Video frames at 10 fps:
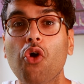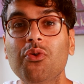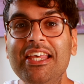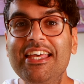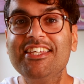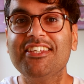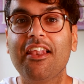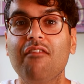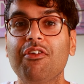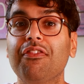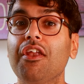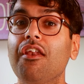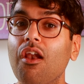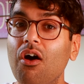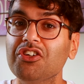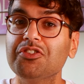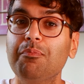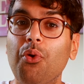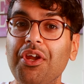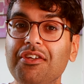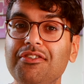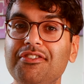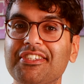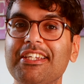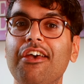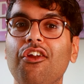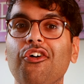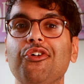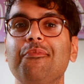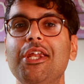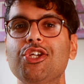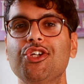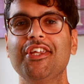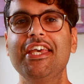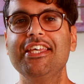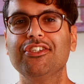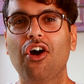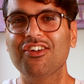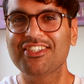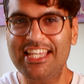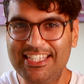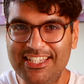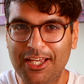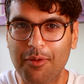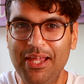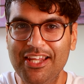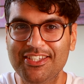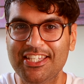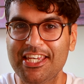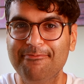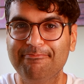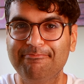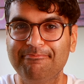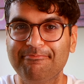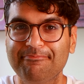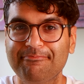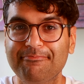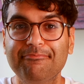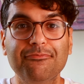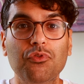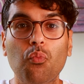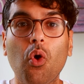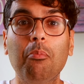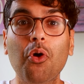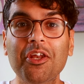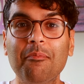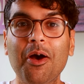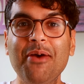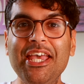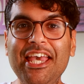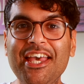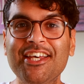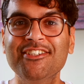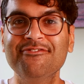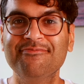only in his 11th and last point does Leonardo mention his artistic ability. What point am I making?